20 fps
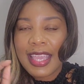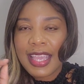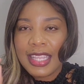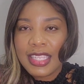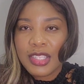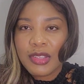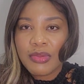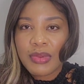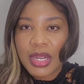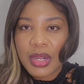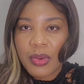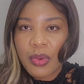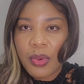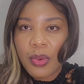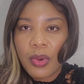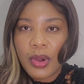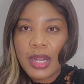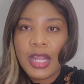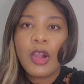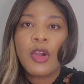hit
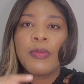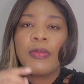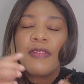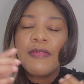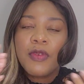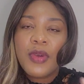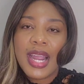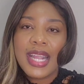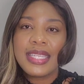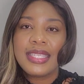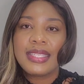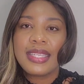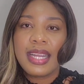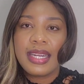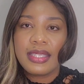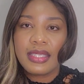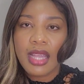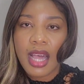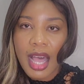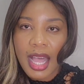record or before I
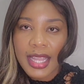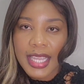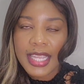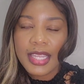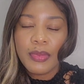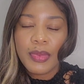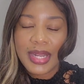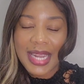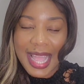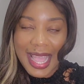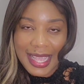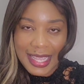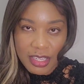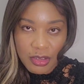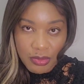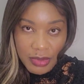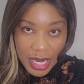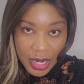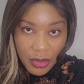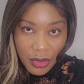start talking, when I
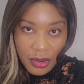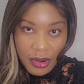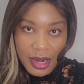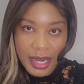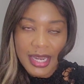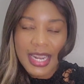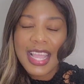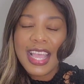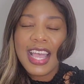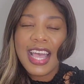hit record,